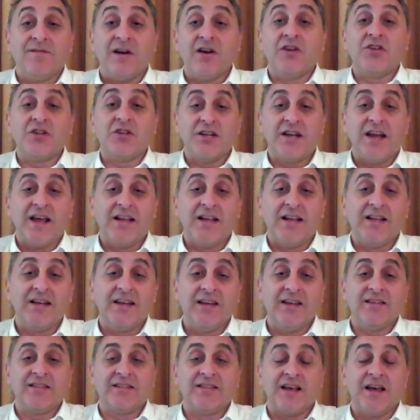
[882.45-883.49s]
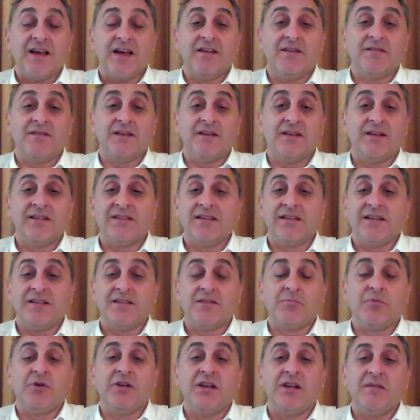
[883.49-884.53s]
functionality inside of it it's,
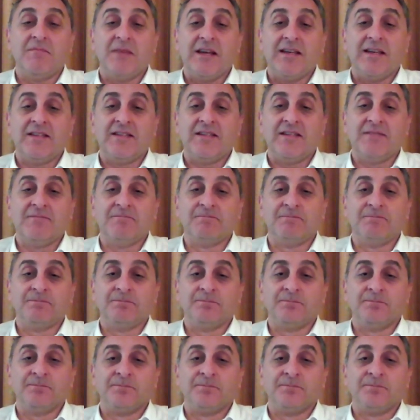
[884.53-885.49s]
it's pretty amazing